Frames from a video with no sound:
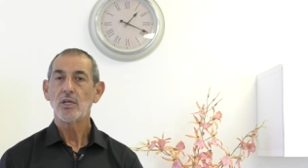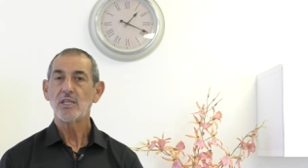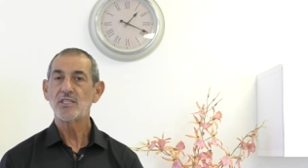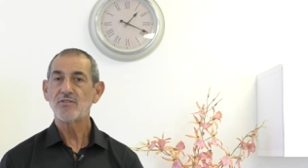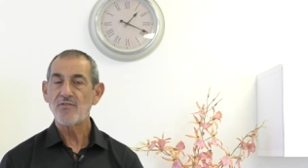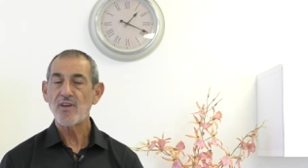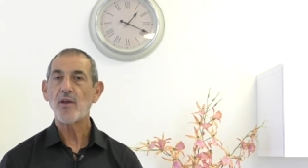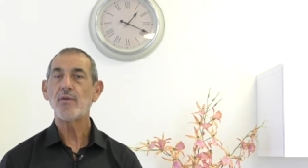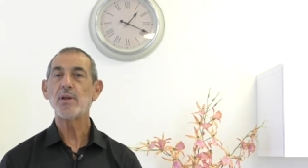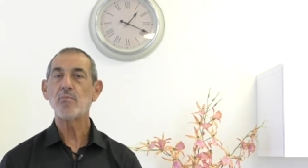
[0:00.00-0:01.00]
It's
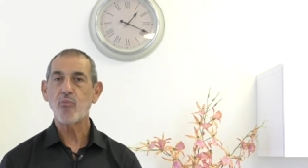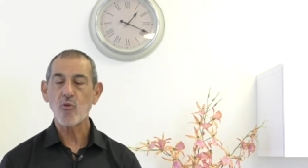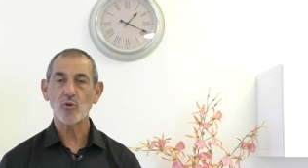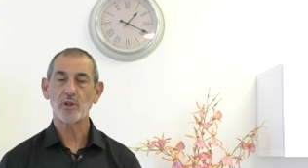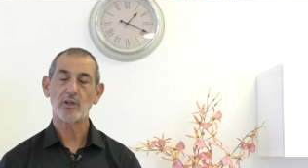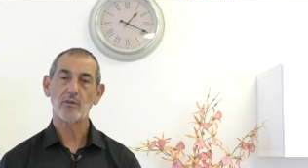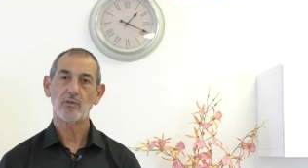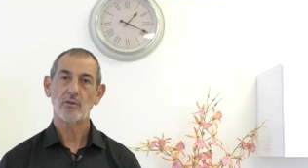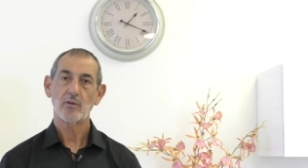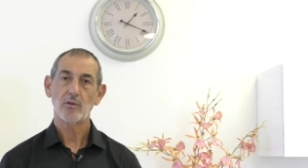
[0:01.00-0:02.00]
very important
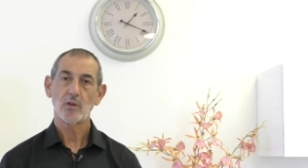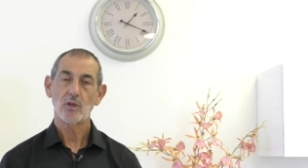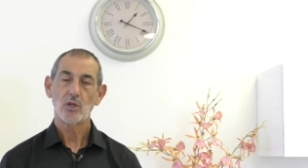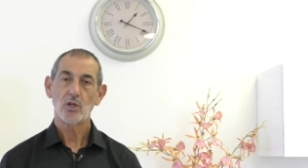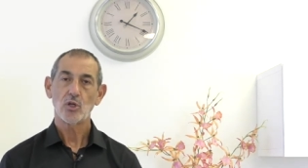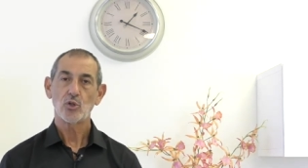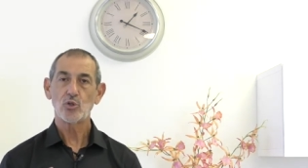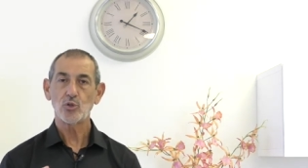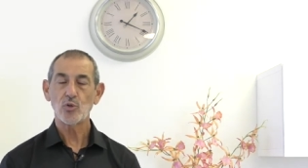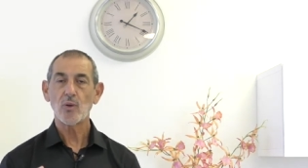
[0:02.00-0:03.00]

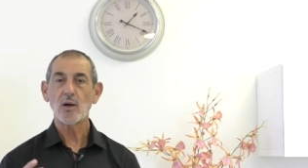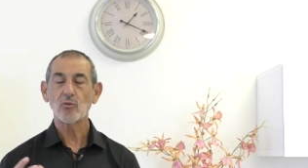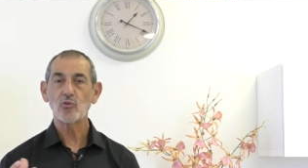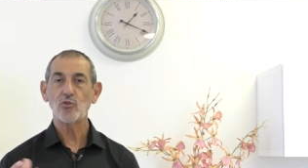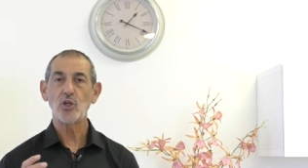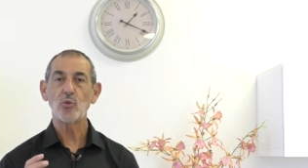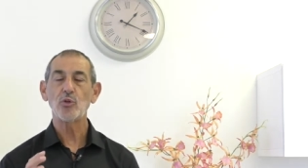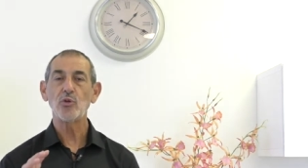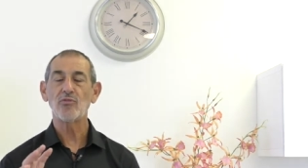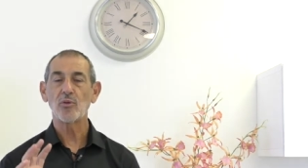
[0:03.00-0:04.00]
to know how to deal with
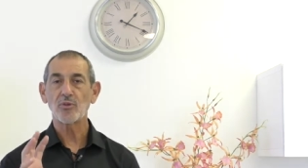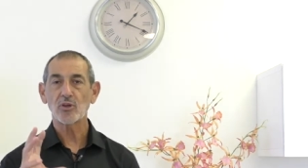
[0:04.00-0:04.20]
you from the